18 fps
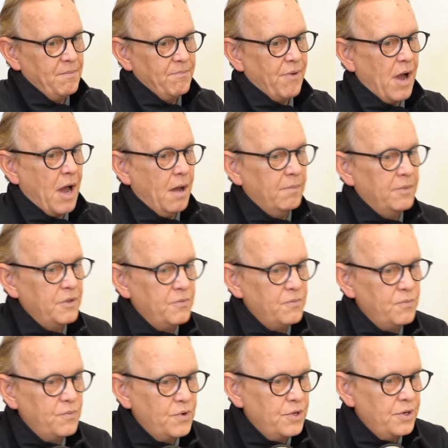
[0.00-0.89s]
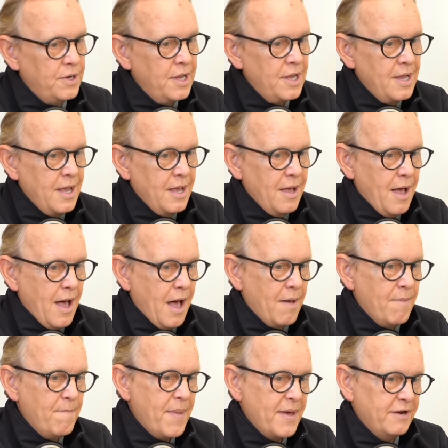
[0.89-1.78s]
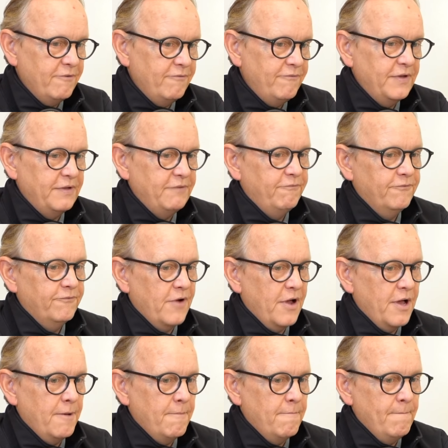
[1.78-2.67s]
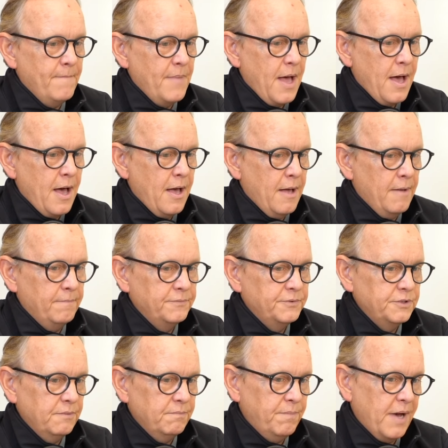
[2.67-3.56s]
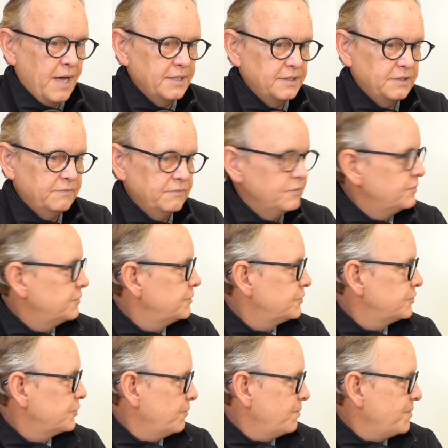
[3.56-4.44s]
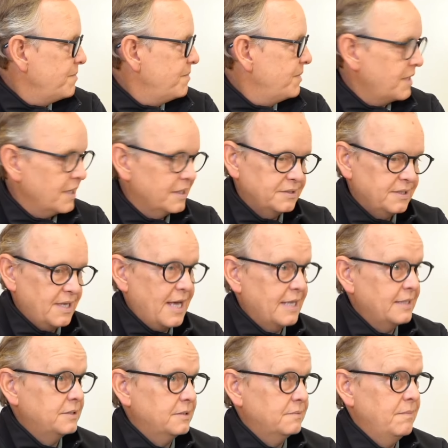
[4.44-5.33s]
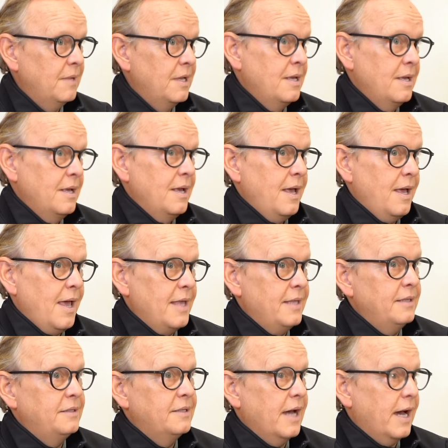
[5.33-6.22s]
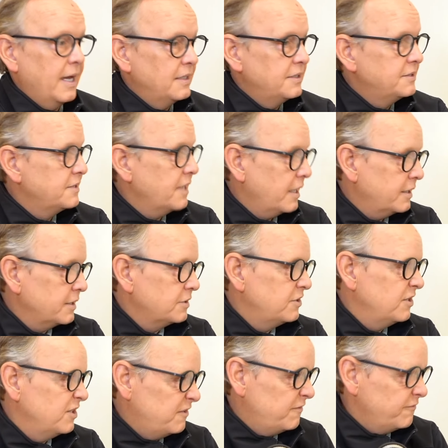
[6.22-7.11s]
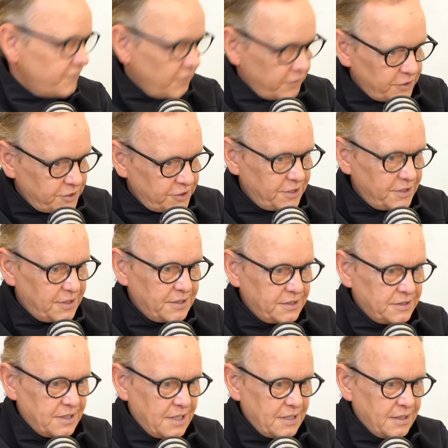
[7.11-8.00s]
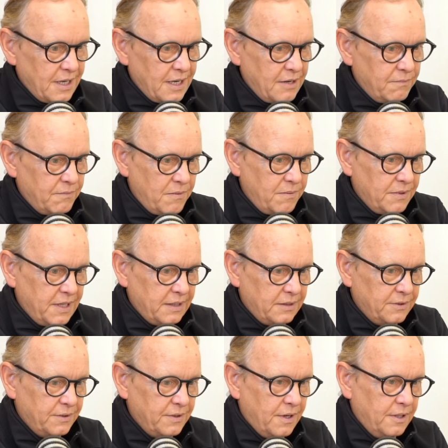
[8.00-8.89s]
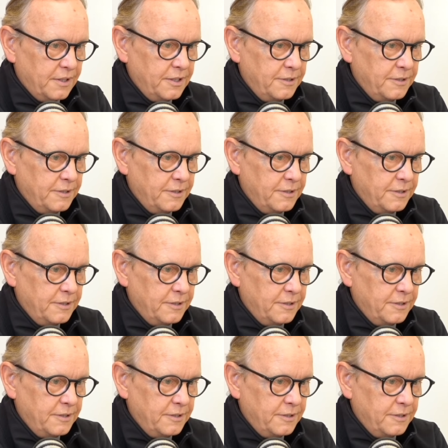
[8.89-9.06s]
probably would benefit from some positive Lucidropy because it has some end diastolic dysfunction. Is kind of what we like to call it.